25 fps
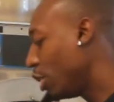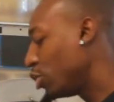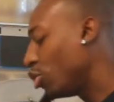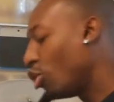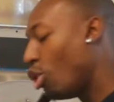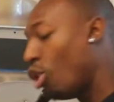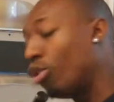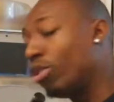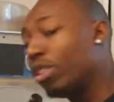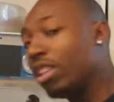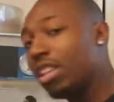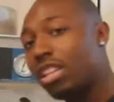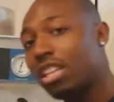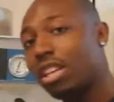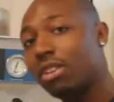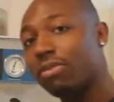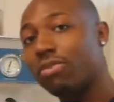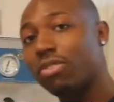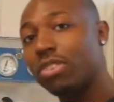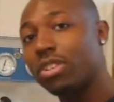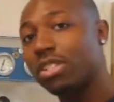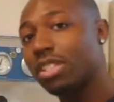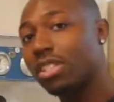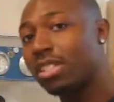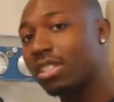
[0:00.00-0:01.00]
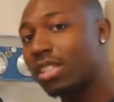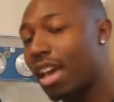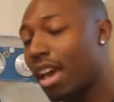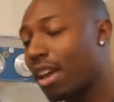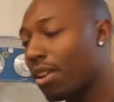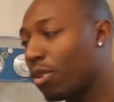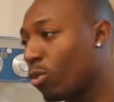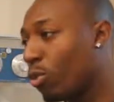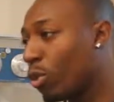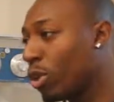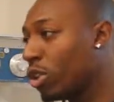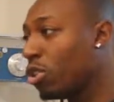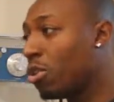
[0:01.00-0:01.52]
The only difference is
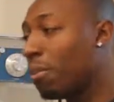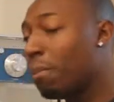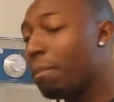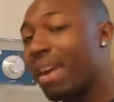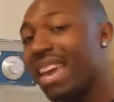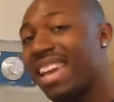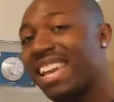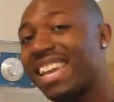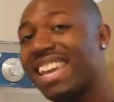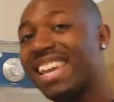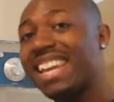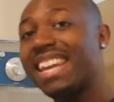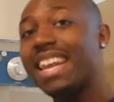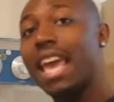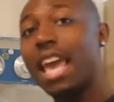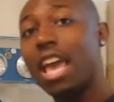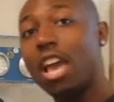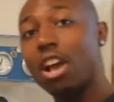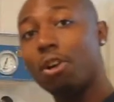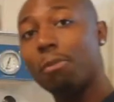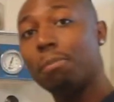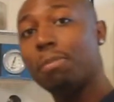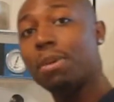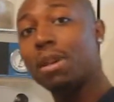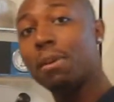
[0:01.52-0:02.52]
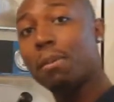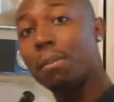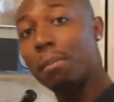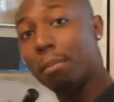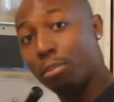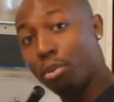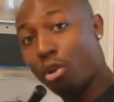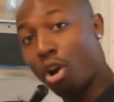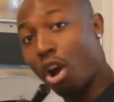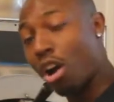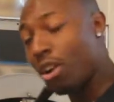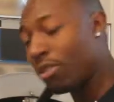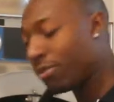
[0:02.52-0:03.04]
that when you're making LB
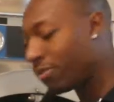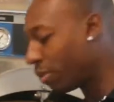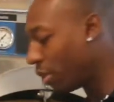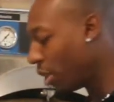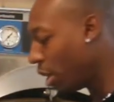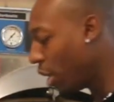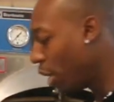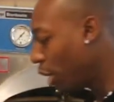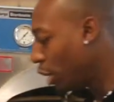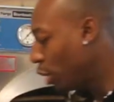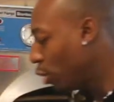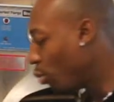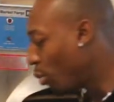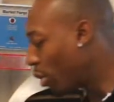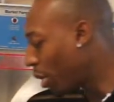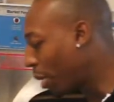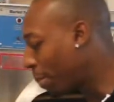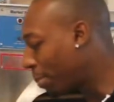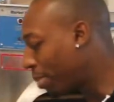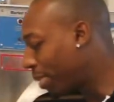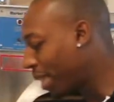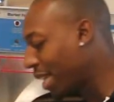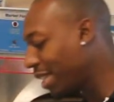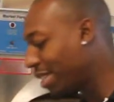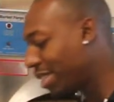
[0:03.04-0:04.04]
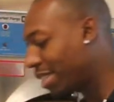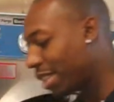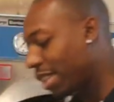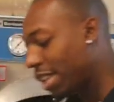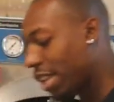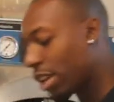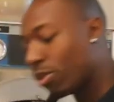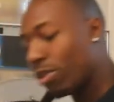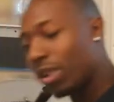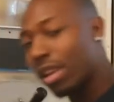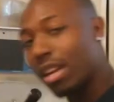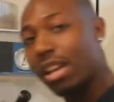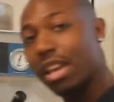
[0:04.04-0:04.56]
broth, you want to place the
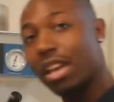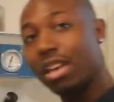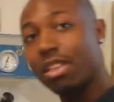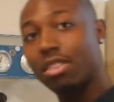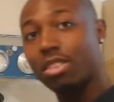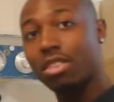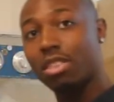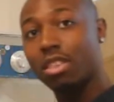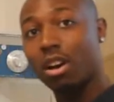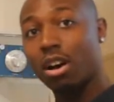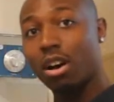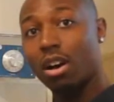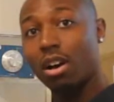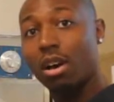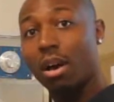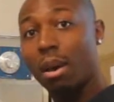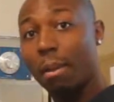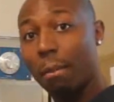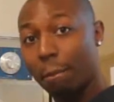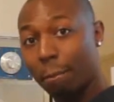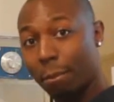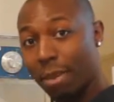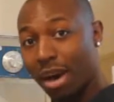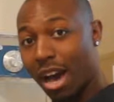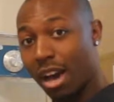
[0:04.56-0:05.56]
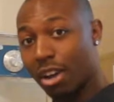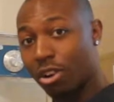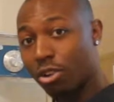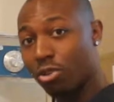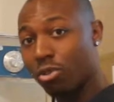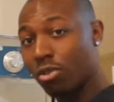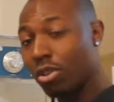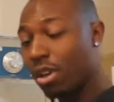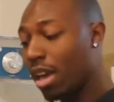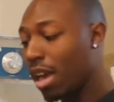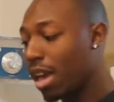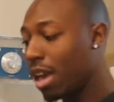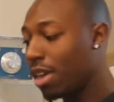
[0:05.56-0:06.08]
liquid in the
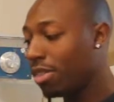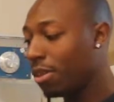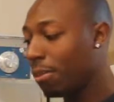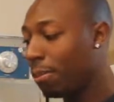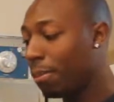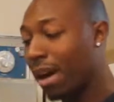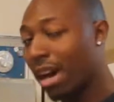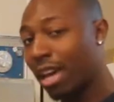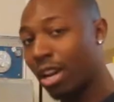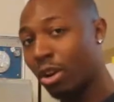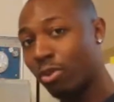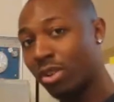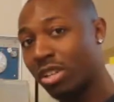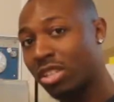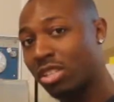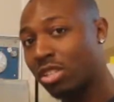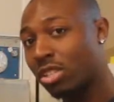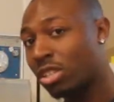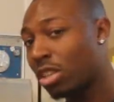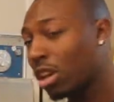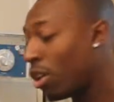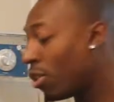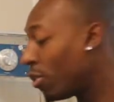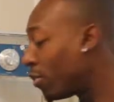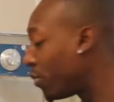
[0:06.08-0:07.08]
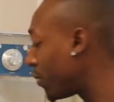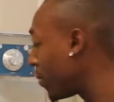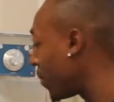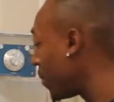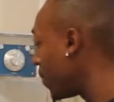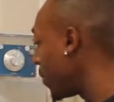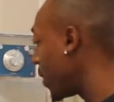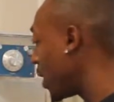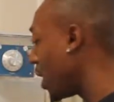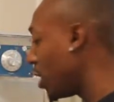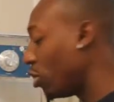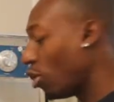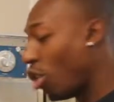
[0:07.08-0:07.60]
bottle and the bottle itself
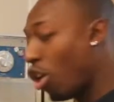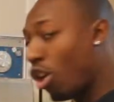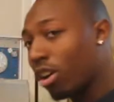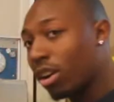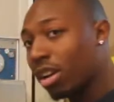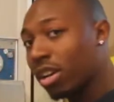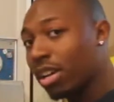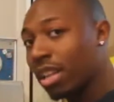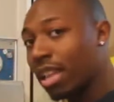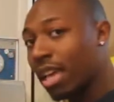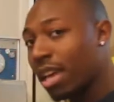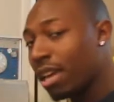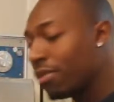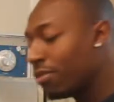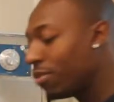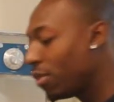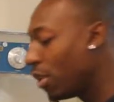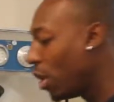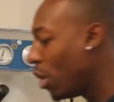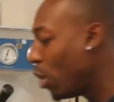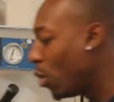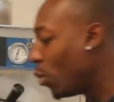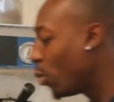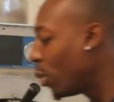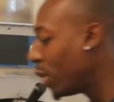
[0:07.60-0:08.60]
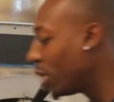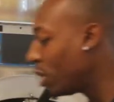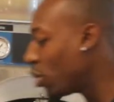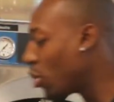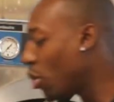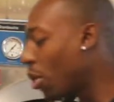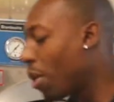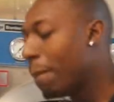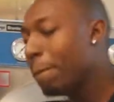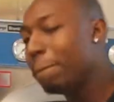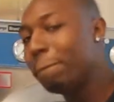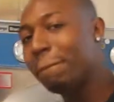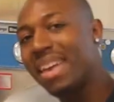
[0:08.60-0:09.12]
in the autoclave. When
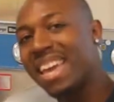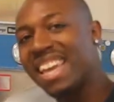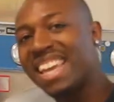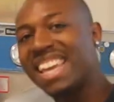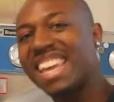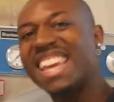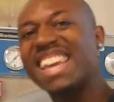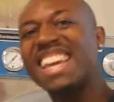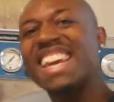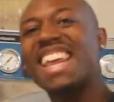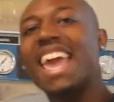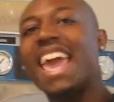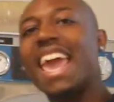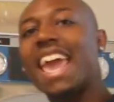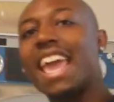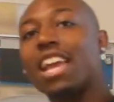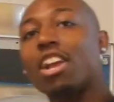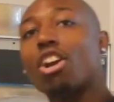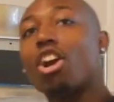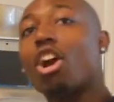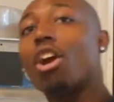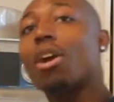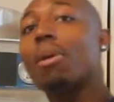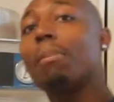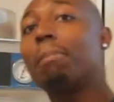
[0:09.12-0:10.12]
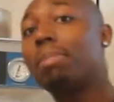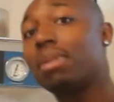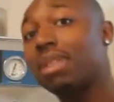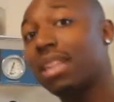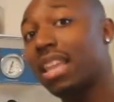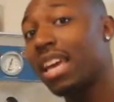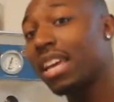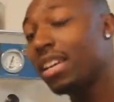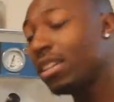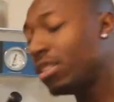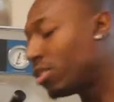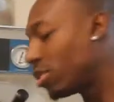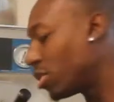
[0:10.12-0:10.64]
you're making agar
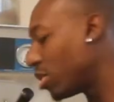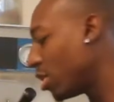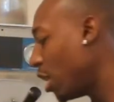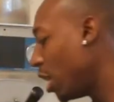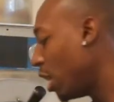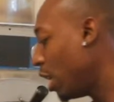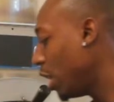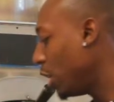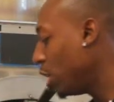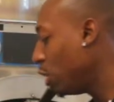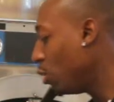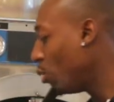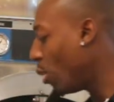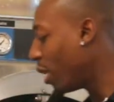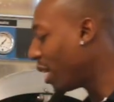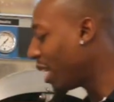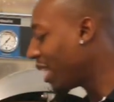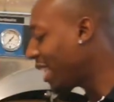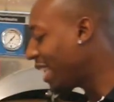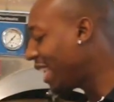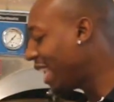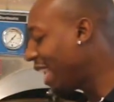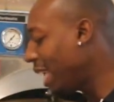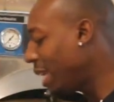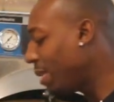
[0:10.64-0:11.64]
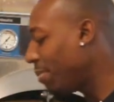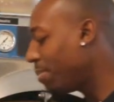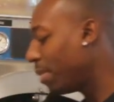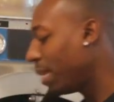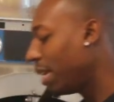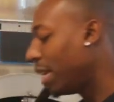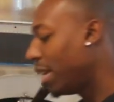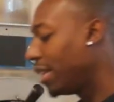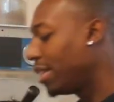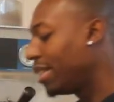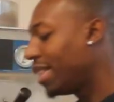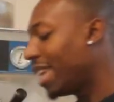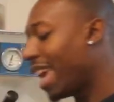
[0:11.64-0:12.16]
plates, you want to keep
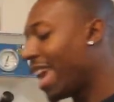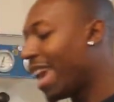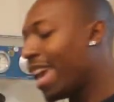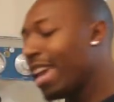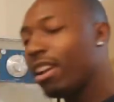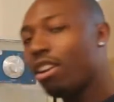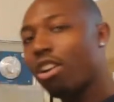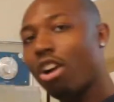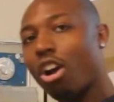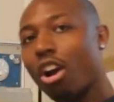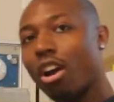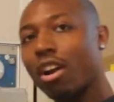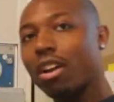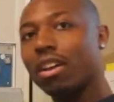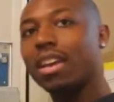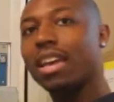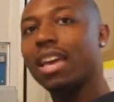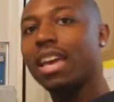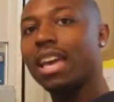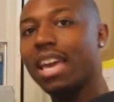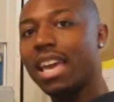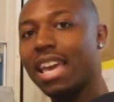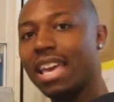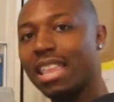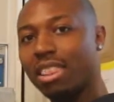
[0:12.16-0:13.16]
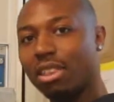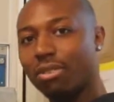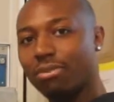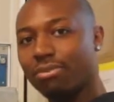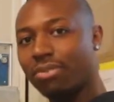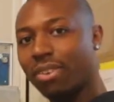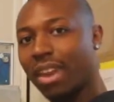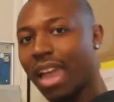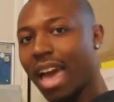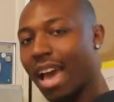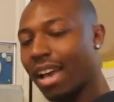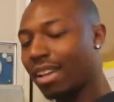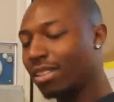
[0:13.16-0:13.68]
the agar in the
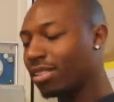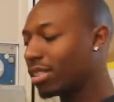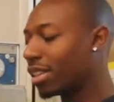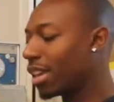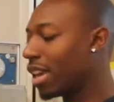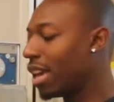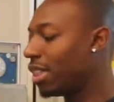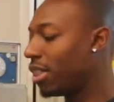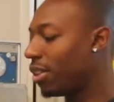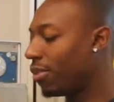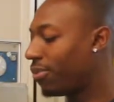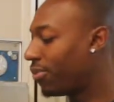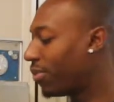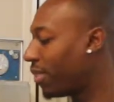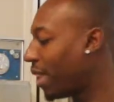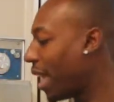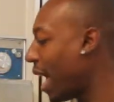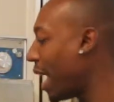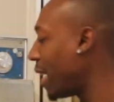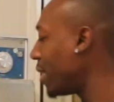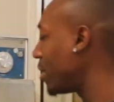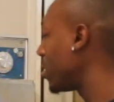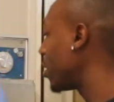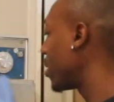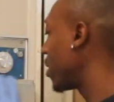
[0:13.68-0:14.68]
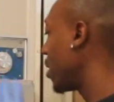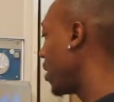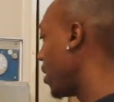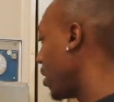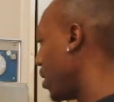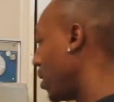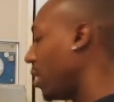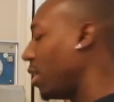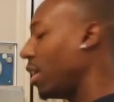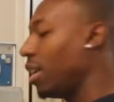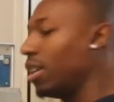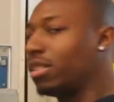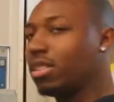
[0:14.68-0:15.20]
flask and the flask
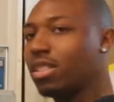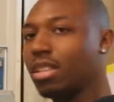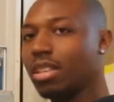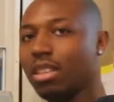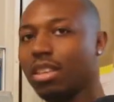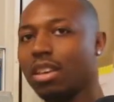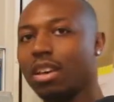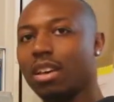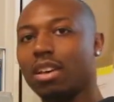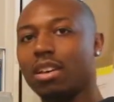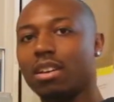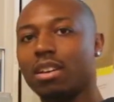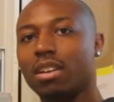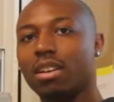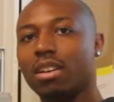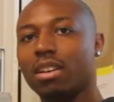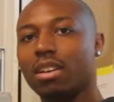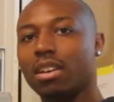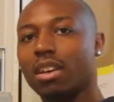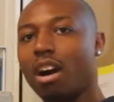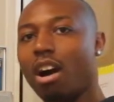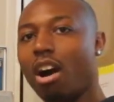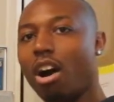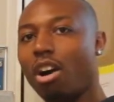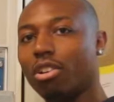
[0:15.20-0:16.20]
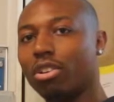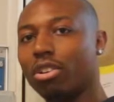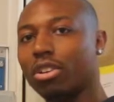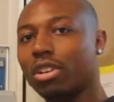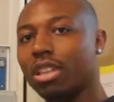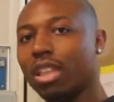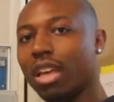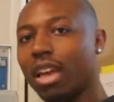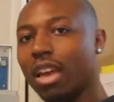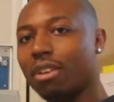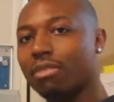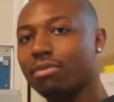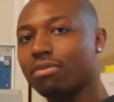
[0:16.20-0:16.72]
into the
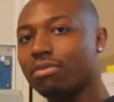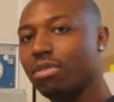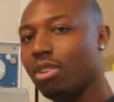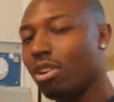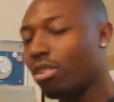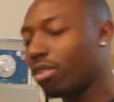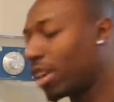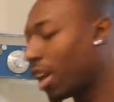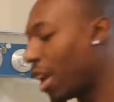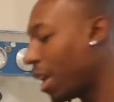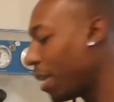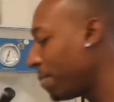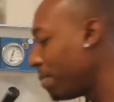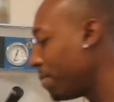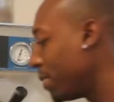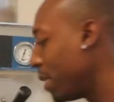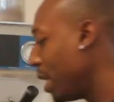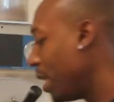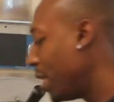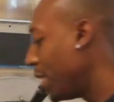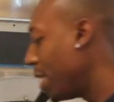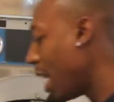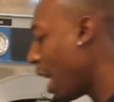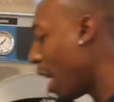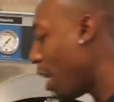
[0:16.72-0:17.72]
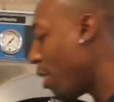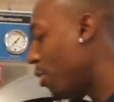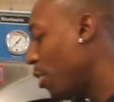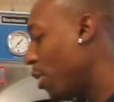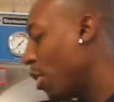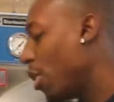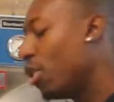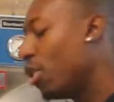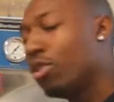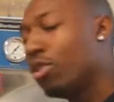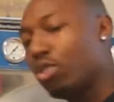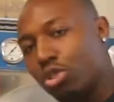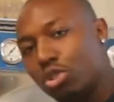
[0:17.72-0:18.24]
autoclave, okay? Now,
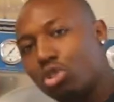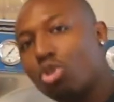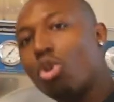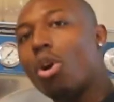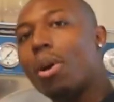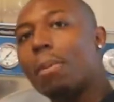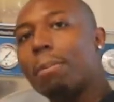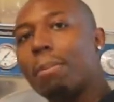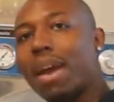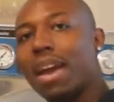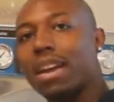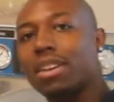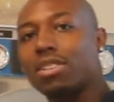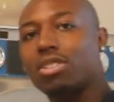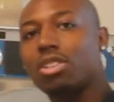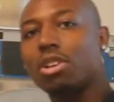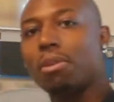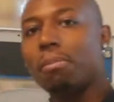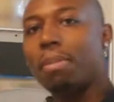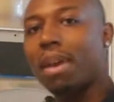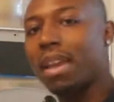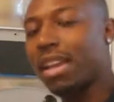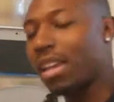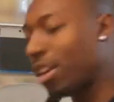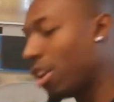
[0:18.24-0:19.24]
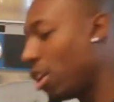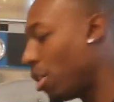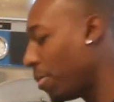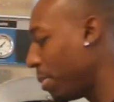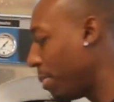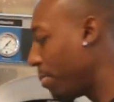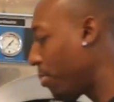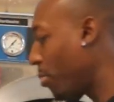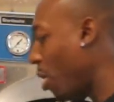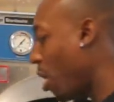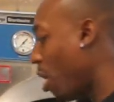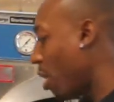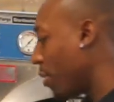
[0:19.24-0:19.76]
going back to making
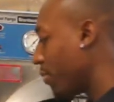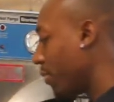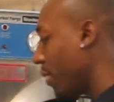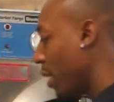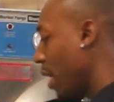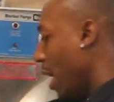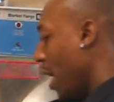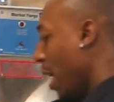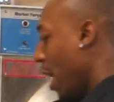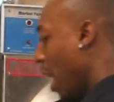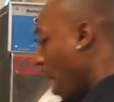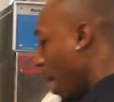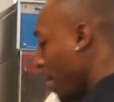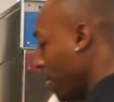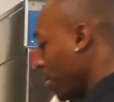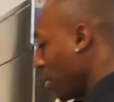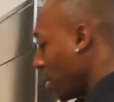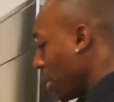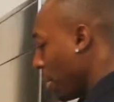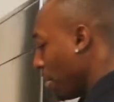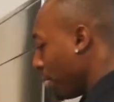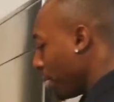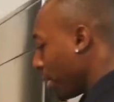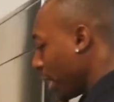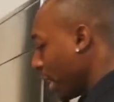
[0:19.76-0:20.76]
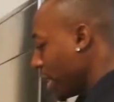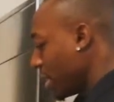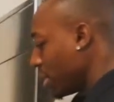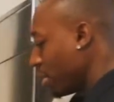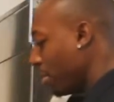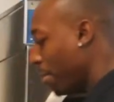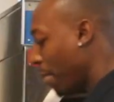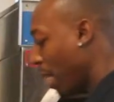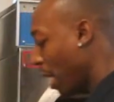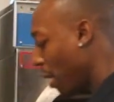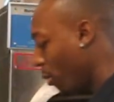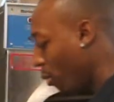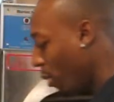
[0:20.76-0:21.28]
LB broth, I'm going to place
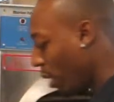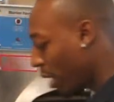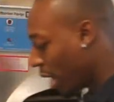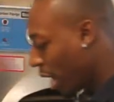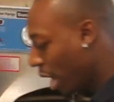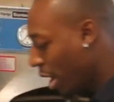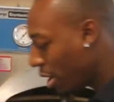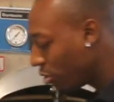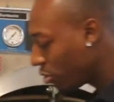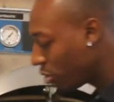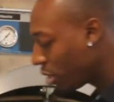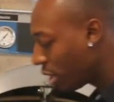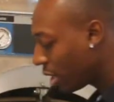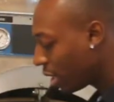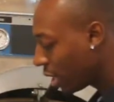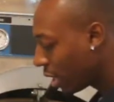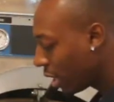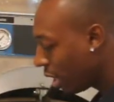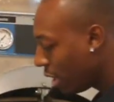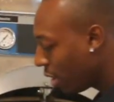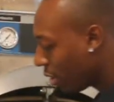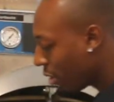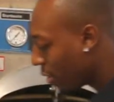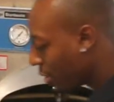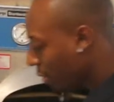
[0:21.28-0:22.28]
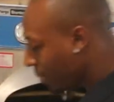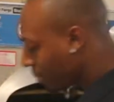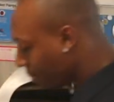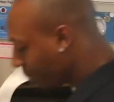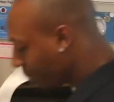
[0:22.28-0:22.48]
my 100 liter